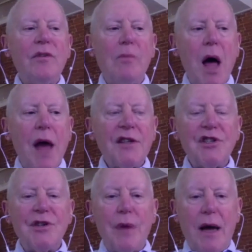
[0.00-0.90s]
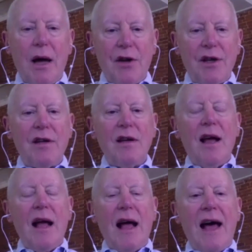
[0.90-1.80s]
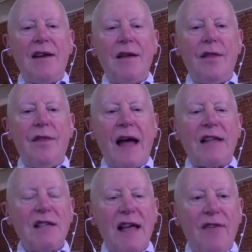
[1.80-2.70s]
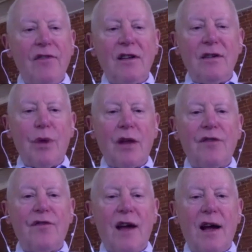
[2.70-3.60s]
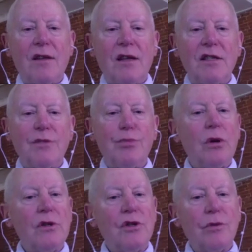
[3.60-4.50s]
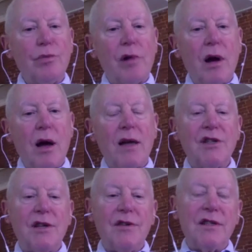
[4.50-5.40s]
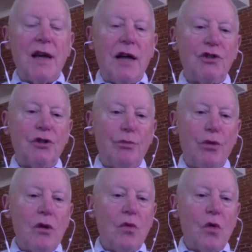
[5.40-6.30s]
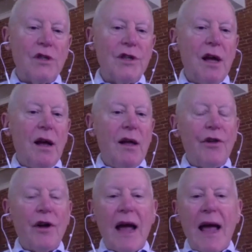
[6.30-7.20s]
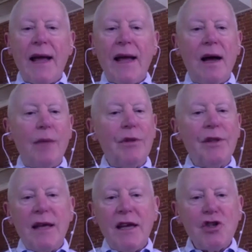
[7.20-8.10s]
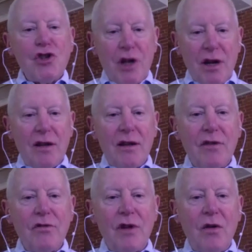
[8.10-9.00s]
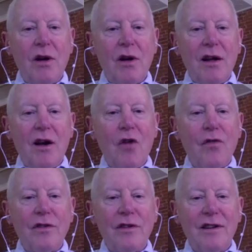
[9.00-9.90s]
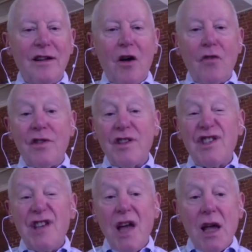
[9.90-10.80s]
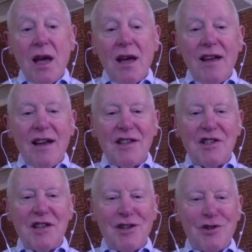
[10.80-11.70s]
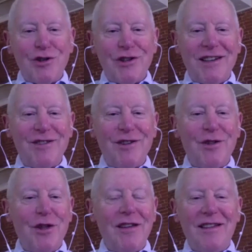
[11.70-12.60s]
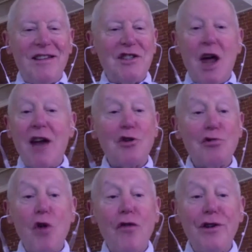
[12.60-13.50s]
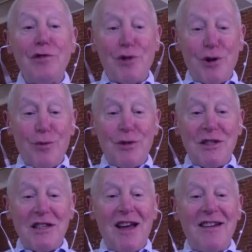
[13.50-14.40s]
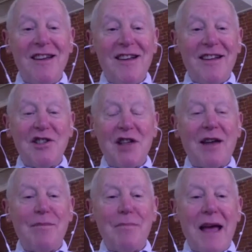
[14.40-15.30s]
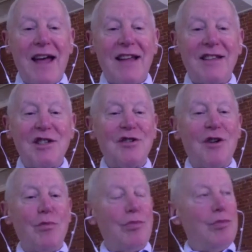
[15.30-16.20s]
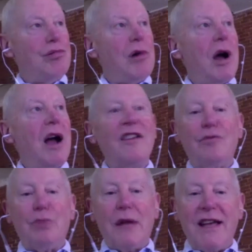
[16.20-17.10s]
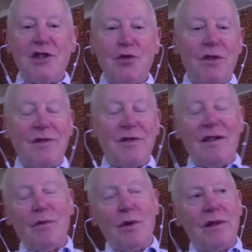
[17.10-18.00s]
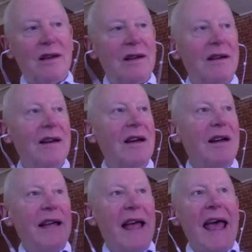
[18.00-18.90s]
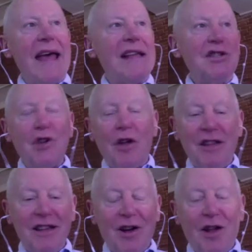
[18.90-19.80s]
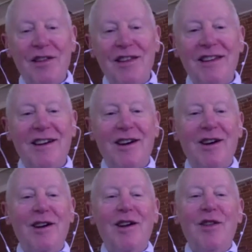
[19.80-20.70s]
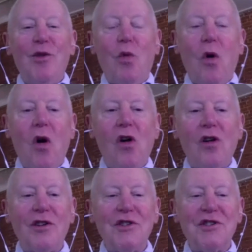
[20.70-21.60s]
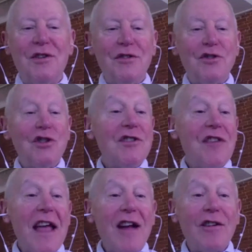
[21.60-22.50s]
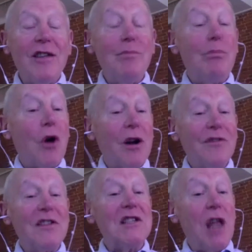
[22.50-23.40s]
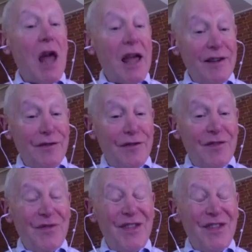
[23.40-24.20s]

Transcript: modest about it, and that's evident by the fact that his Pulitzer Prize and his National Book Awards, they're hanging up in the kitchen, you know, over, over the sink, essentially. It's not a trophy room. It's not, it's not a man's, you know, pride of place with, with uh, heads on the on the uh, the walls. You know, they're just there, part of his life.